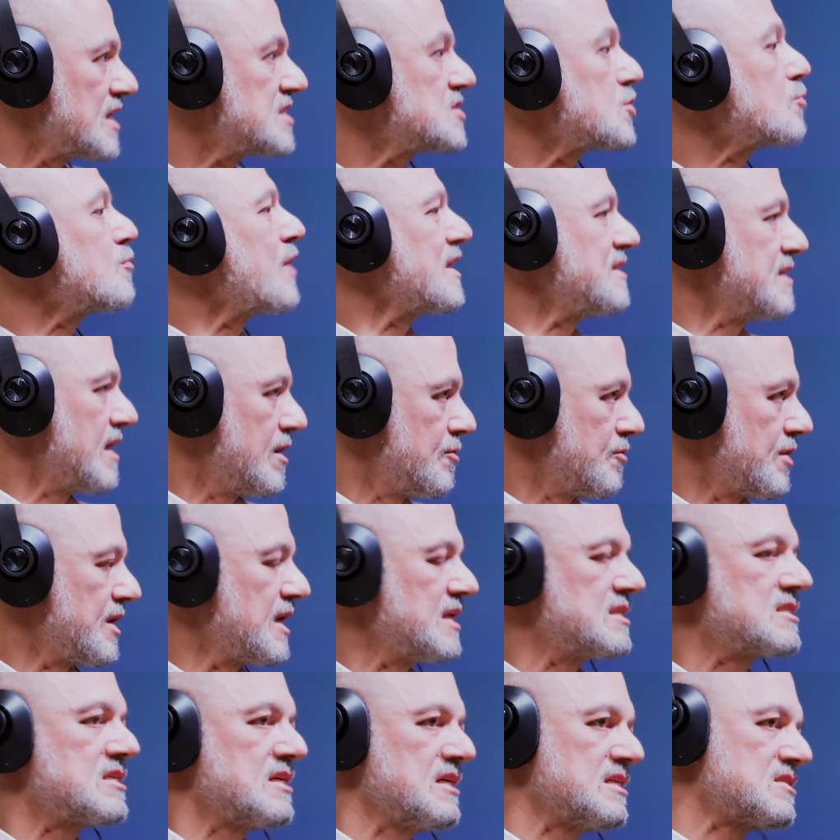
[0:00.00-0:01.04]
red herring.
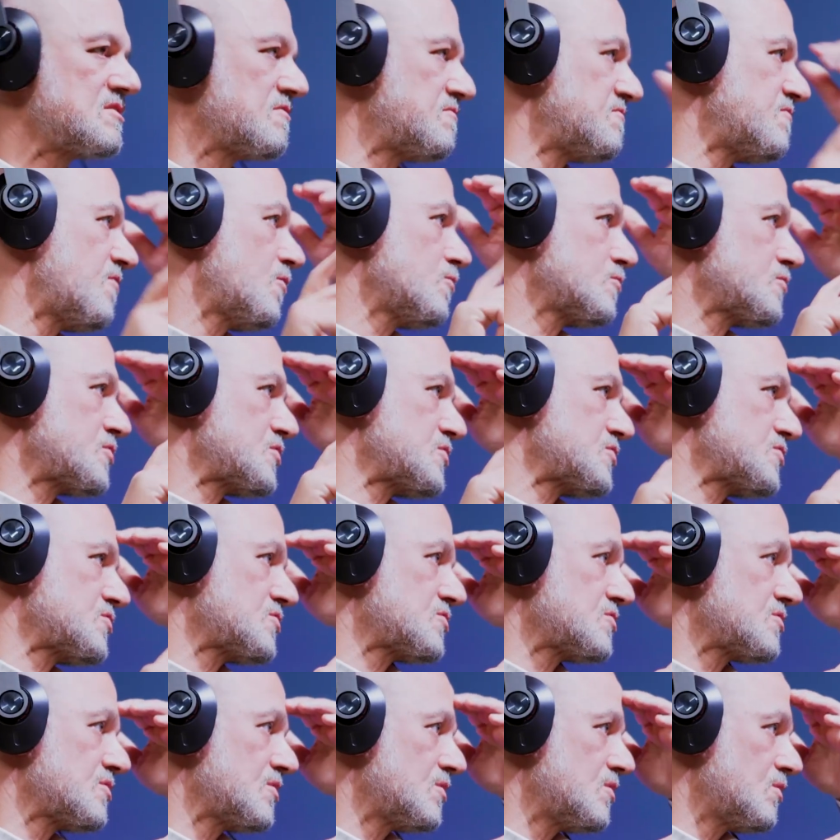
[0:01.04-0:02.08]
It's a
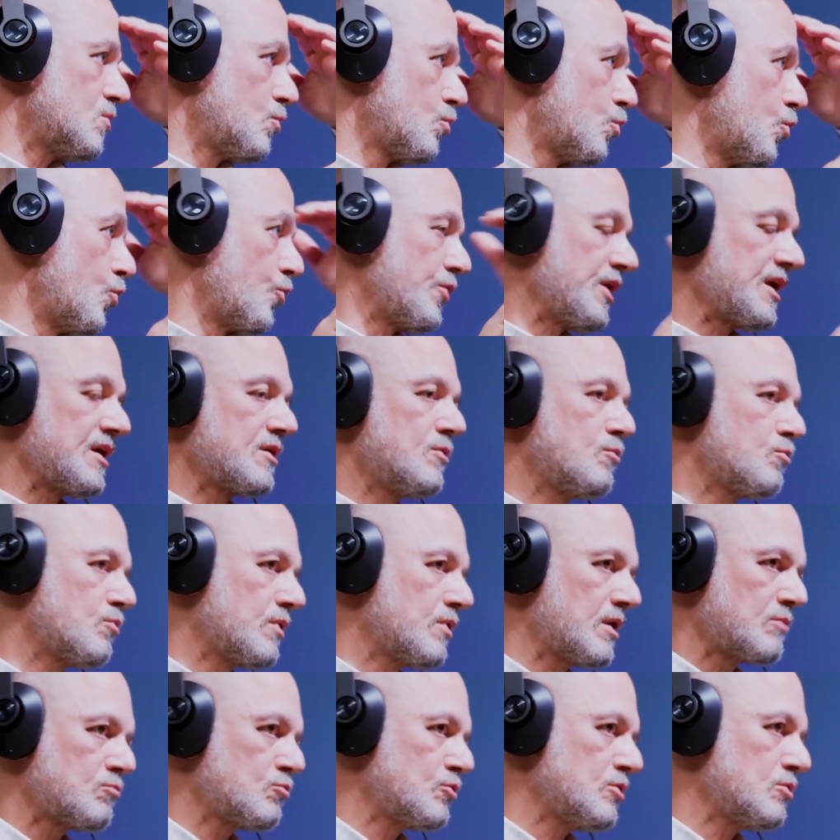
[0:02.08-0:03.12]
false warning,
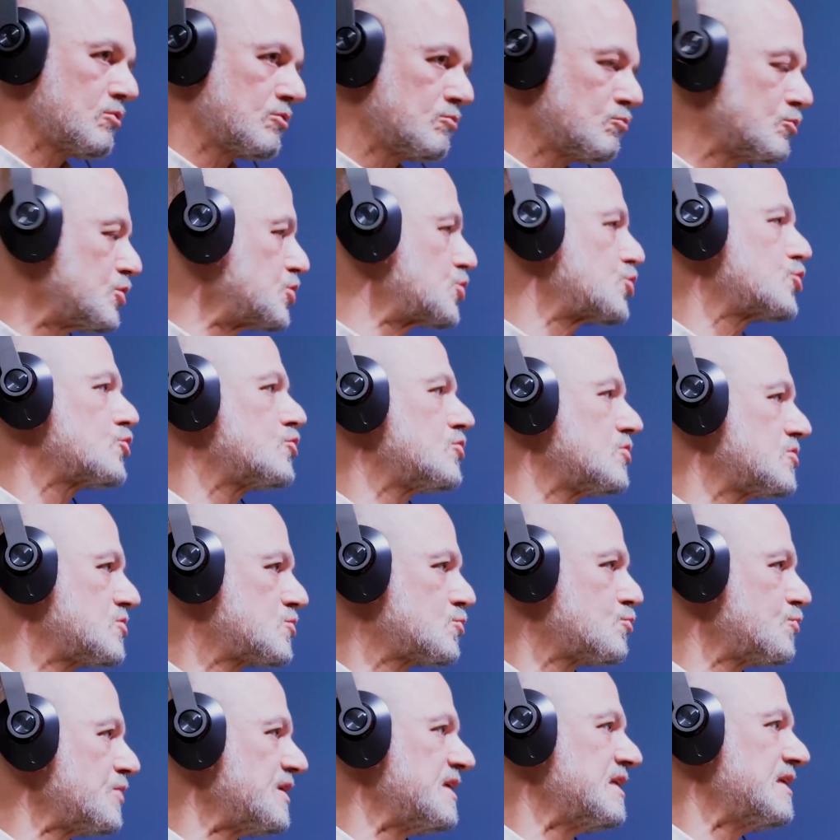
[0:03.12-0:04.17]
and we shouldn't
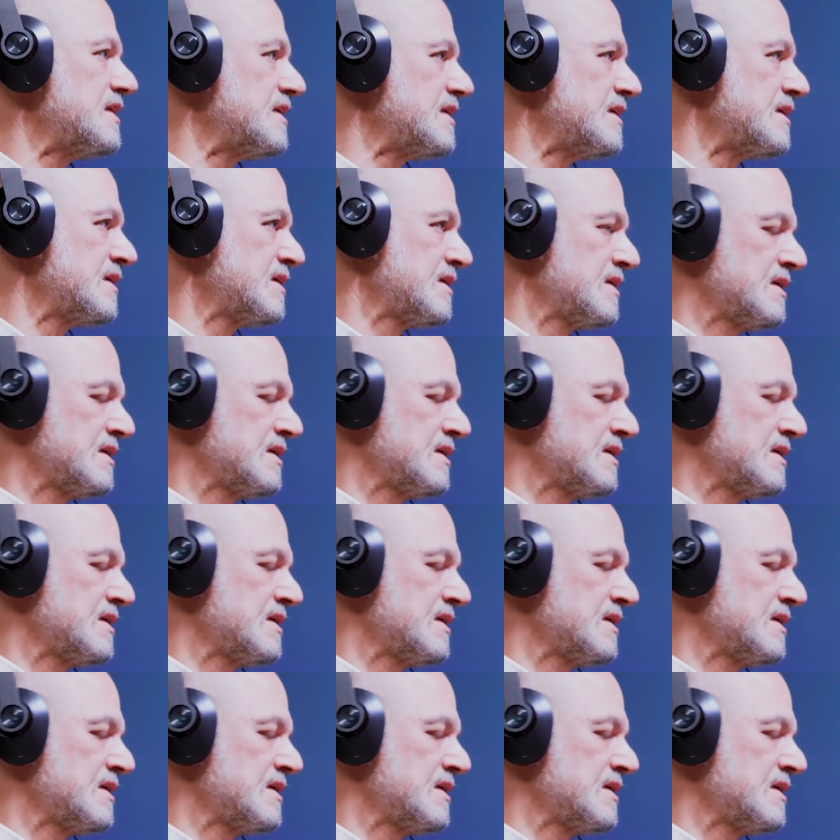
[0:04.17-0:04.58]
really